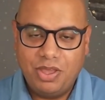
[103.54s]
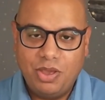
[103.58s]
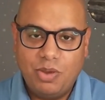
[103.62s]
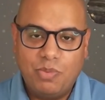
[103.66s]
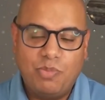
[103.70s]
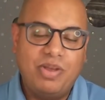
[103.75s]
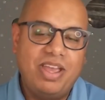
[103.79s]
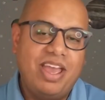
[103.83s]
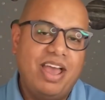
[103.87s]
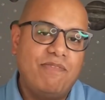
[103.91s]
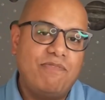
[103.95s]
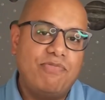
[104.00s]

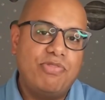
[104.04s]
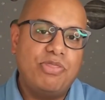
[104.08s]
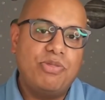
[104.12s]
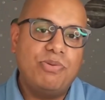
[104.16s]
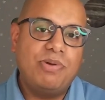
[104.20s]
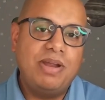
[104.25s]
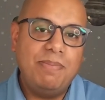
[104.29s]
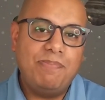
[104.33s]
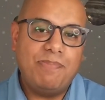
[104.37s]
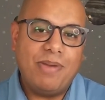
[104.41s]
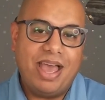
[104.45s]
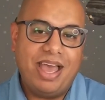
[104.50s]
We have
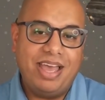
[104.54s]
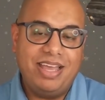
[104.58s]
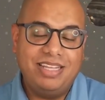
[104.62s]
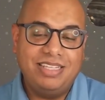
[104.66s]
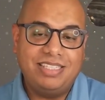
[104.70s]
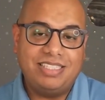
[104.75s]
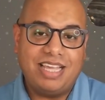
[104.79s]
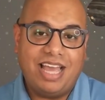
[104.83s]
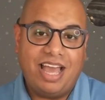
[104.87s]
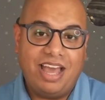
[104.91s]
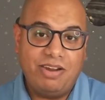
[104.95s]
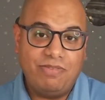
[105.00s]
3
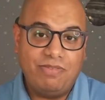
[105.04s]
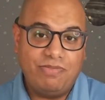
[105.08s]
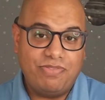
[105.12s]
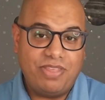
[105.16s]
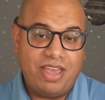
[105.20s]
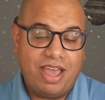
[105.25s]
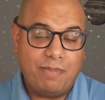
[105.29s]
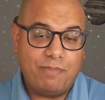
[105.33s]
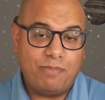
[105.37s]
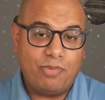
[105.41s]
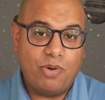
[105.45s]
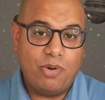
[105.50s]
patents out of
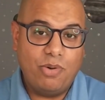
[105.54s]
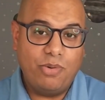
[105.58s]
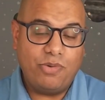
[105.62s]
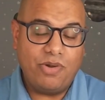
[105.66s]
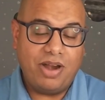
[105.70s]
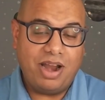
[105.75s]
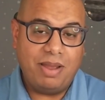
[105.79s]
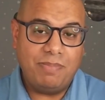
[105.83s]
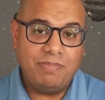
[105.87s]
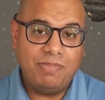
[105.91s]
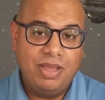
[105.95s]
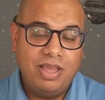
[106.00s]
that
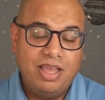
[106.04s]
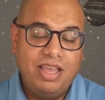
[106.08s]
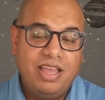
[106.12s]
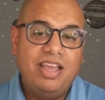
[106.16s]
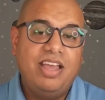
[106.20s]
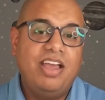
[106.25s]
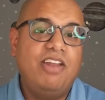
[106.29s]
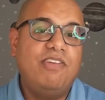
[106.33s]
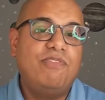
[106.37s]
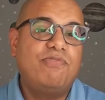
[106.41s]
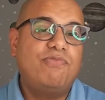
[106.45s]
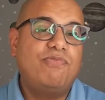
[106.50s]
program
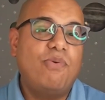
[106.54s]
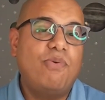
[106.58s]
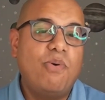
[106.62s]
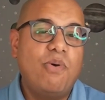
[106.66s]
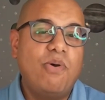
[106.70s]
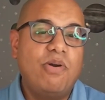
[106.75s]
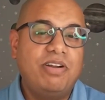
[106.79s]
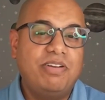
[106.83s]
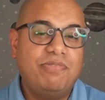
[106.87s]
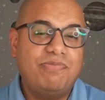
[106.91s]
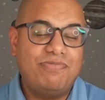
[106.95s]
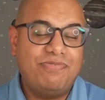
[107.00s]
and
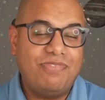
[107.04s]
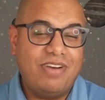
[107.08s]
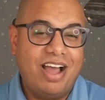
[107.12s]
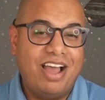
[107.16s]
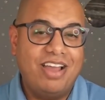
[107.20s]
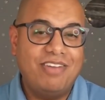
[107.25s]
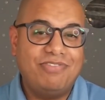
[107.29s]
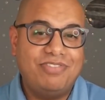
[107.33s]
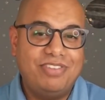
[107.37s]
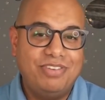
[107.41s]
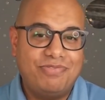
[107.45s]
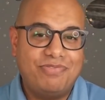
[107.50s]
4 to
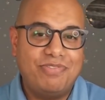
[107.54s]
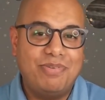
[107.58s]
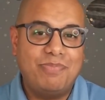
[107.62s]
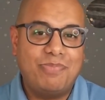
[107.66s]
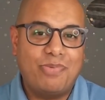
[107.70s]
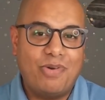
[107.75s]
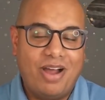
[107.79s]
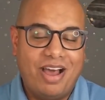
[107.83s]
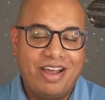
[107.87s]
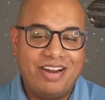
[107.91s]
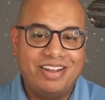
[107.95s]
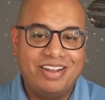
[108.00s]
5 different
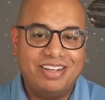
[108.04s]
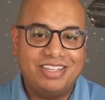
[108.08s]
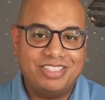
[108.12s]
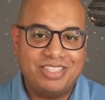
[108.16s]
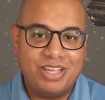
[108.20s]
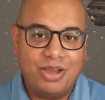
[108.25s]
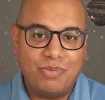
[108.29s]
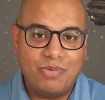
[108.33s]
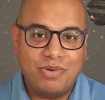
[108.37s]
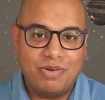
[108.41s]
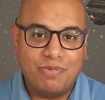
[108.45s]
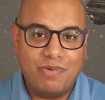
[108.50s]
products
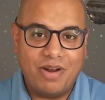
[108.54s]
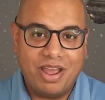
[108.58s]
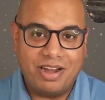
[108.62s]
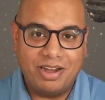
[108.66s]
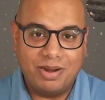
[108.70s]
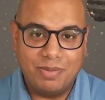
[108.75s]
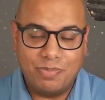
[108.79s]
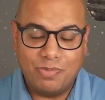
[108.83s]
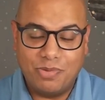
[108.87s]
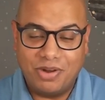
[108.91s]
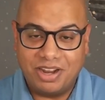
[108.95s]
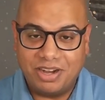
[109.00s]
that we're ready
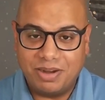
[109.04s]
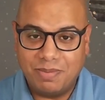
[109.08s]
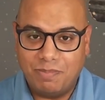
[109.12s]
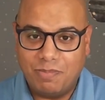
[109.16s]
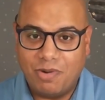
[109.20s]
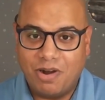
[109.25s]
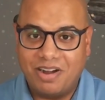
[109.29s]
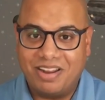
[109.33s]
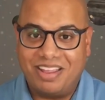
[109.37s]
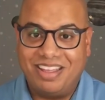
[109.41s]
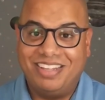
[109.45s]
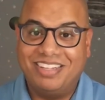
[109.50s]
to bring to
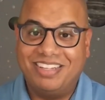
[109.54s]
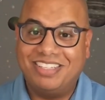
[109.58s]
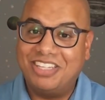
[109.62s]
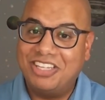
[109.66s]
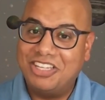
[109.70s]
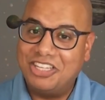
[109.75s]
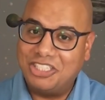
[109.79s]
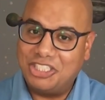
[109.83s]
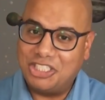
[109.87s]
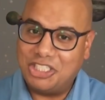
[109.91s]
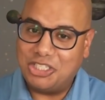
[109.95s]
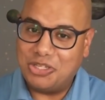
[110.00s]
market
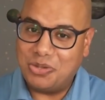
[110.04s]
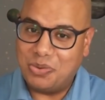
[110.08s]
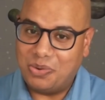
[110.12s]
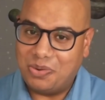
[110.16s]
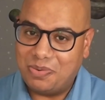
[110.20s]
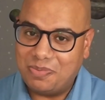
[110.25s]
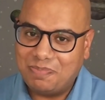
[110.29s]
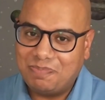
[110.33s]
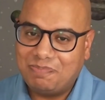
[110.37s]
soon.